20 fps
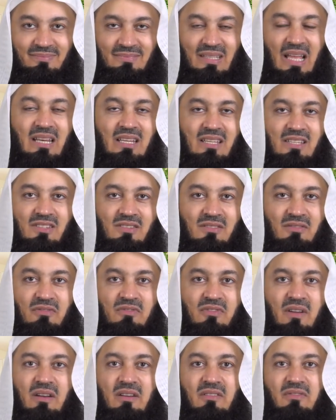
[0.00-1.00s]
That is
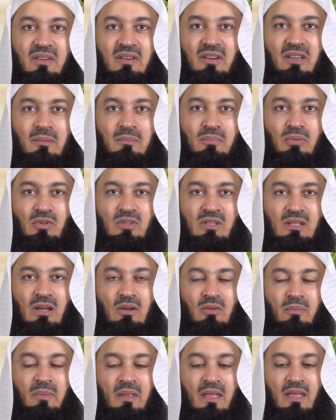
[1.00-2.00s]
very, very important.
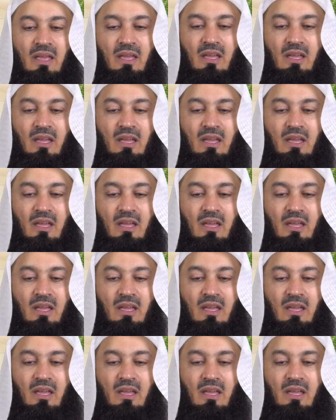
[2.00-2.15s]
Now,